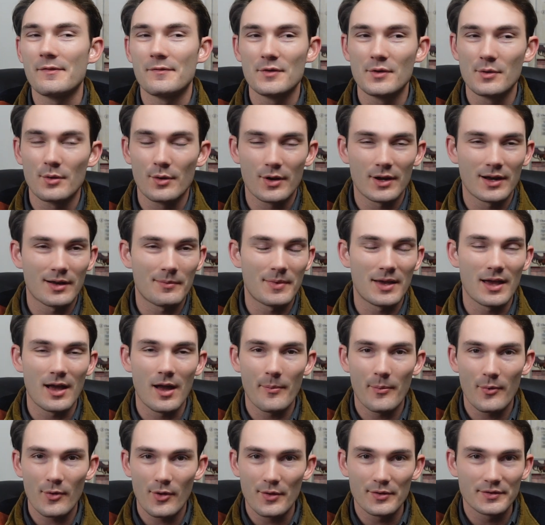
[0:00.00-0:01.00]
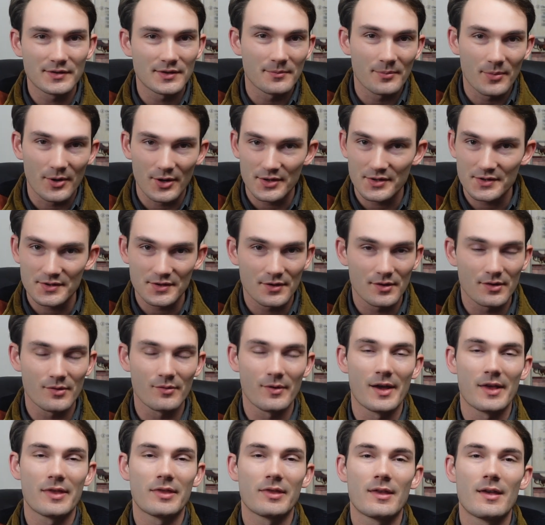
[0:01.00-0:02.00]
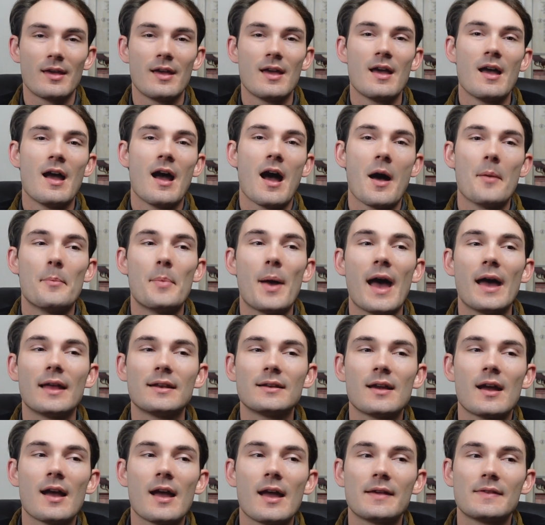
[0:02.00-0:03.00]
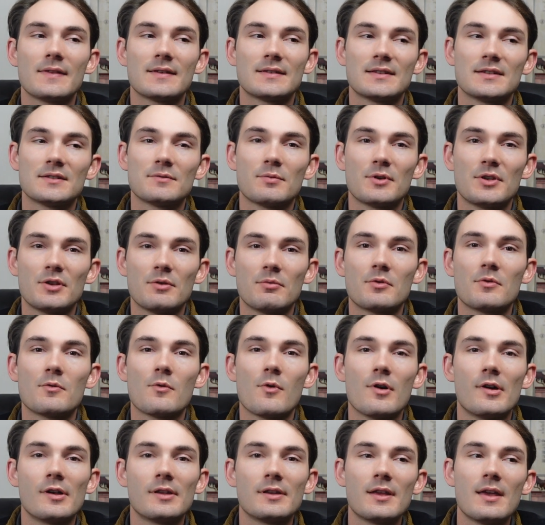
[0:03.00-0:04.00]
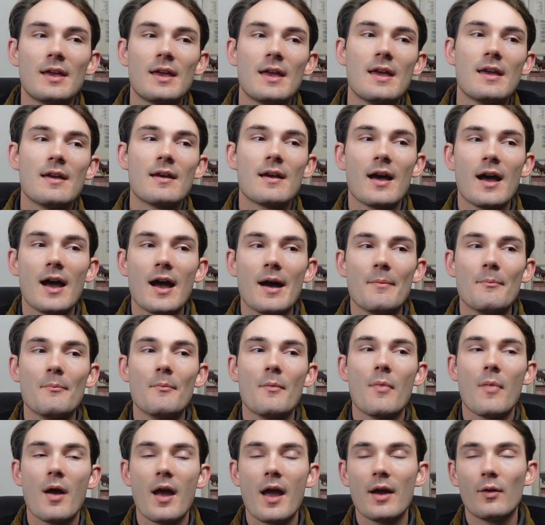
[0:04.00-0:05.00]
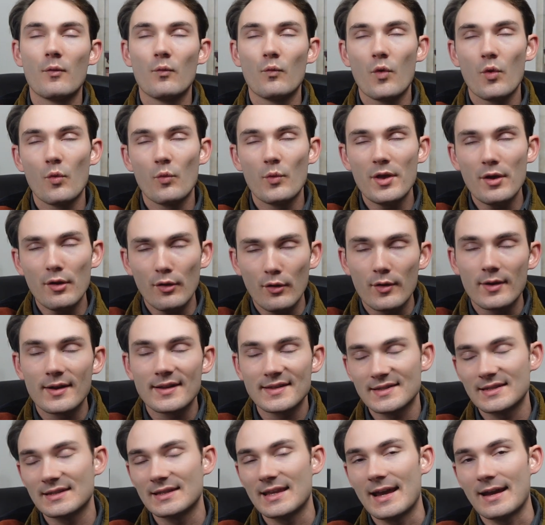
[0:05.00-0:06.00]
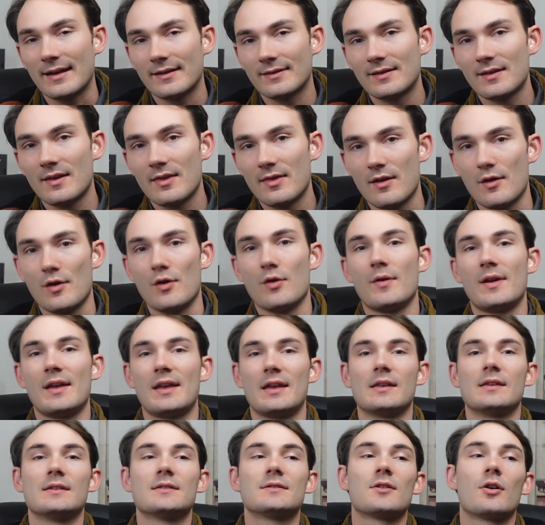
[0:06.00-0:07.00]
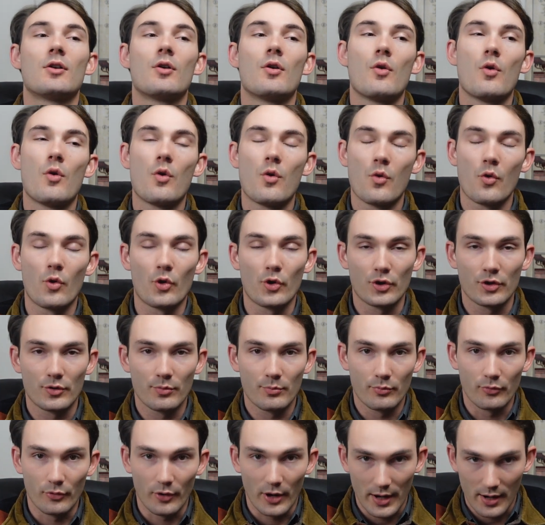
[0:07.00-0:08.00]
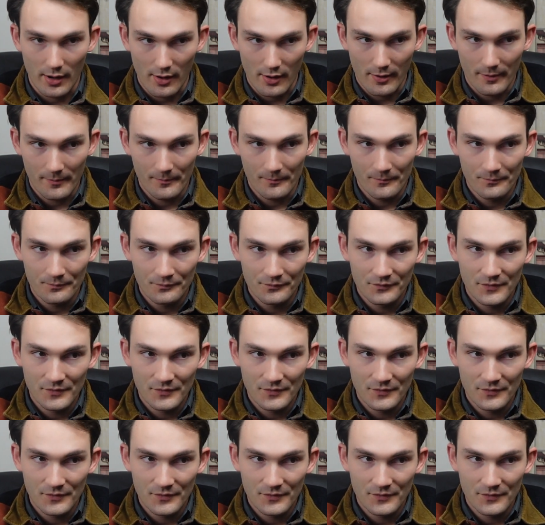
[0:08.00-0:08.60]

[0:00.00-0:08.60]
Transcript: like if you were going to be up close and personal with a bad guy, this is what you would want. Um, what we are going to select, though, is Horde Breaker.